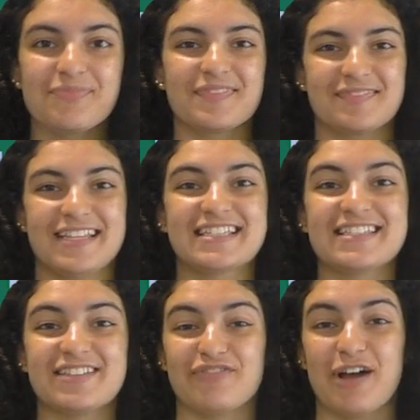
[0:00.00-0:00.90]
This is
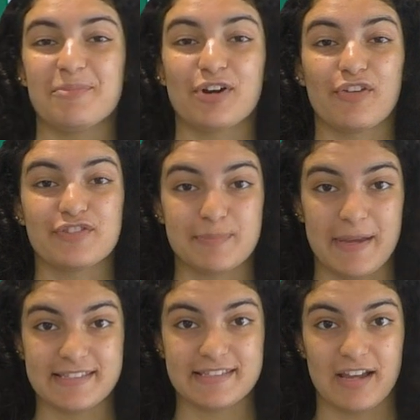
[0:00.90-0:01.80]
the fabric of
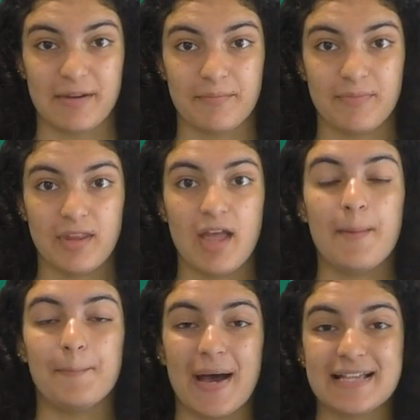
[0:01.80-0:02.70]
space-time.
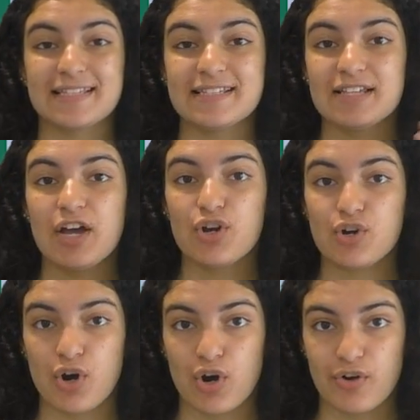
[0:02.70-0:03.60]
Masses
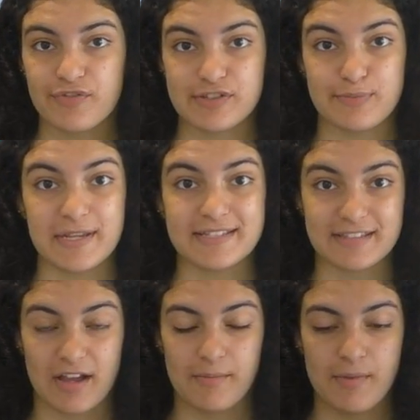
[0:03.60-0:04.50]
curve
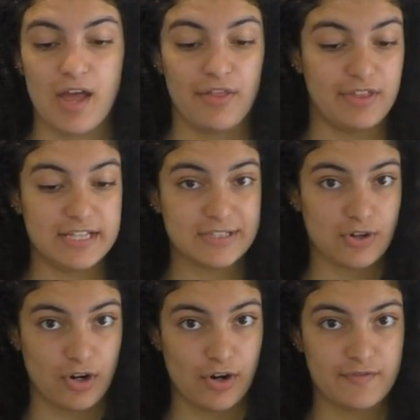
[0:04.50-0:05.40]
space-time. These
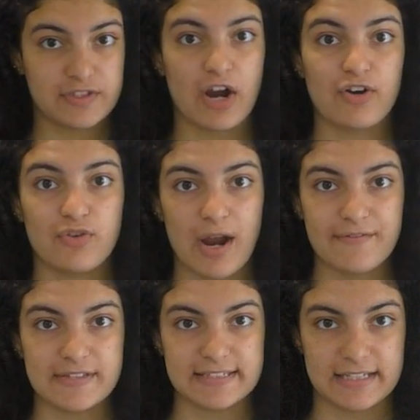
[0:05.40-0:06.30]
curves are
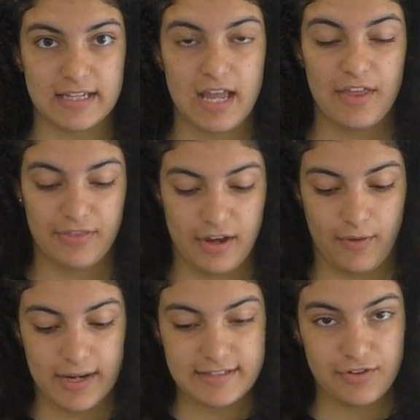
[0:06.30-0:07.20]
gravity. The
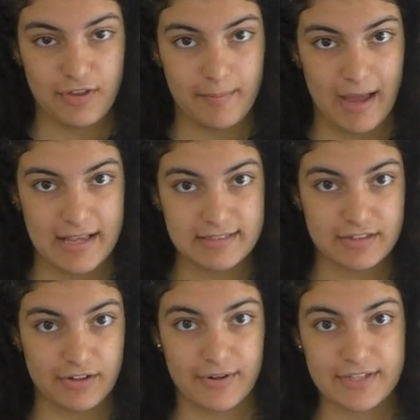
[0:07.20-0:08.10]
greater the mass,
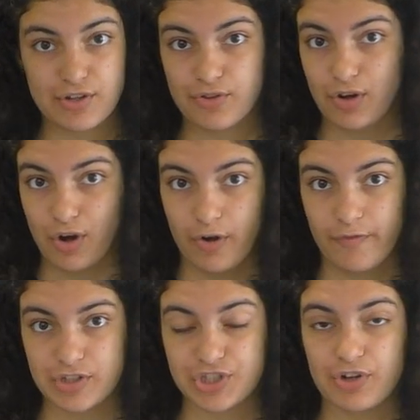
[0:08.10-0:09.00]
the greater the
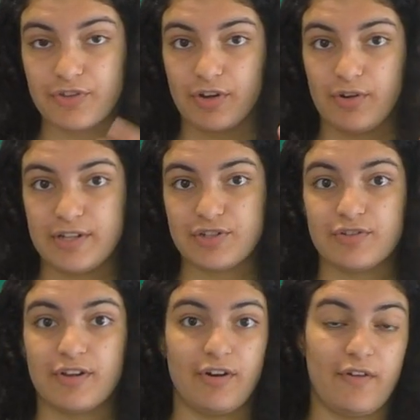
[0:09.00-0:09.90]
curvature, the greater
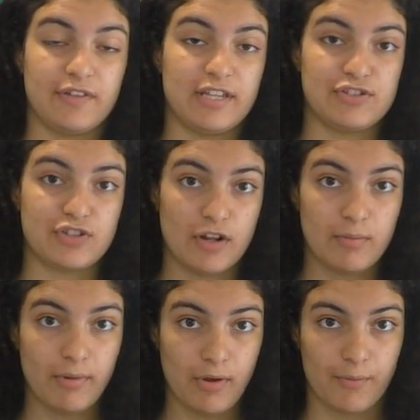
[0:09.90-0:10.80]
the gravitational
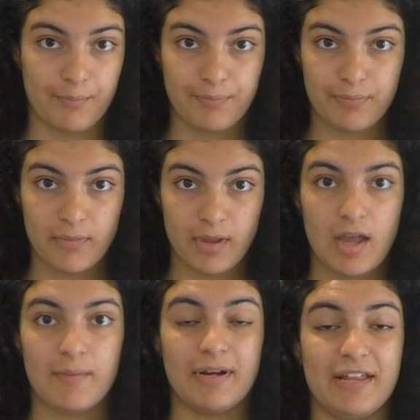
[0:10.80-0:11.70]
pull.
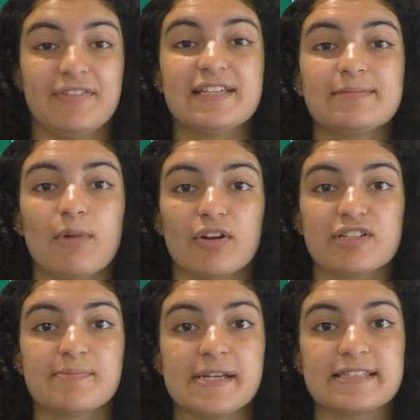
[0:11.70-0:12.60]
But in this model,
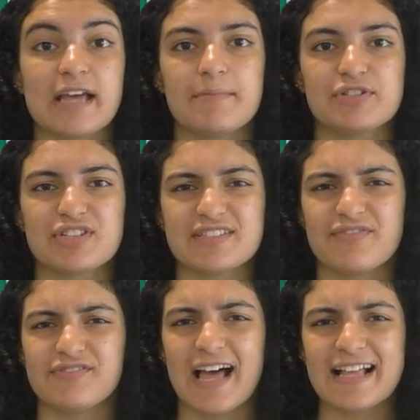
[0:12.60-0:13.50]
space-time is just a
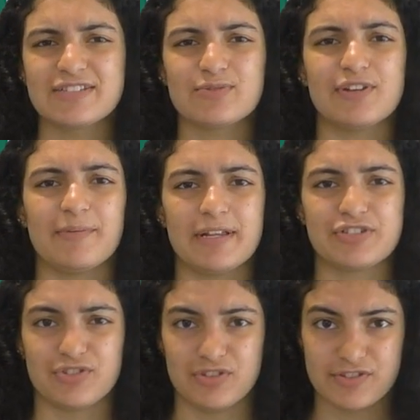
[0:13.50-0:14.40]
flat
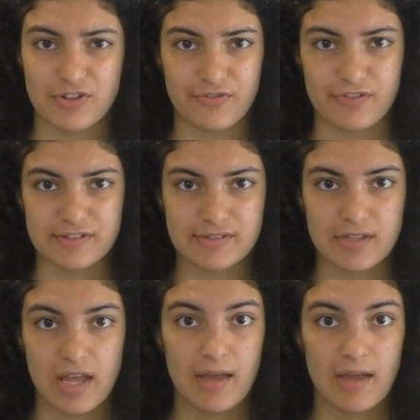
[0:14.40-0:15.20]
two-dimensional surface.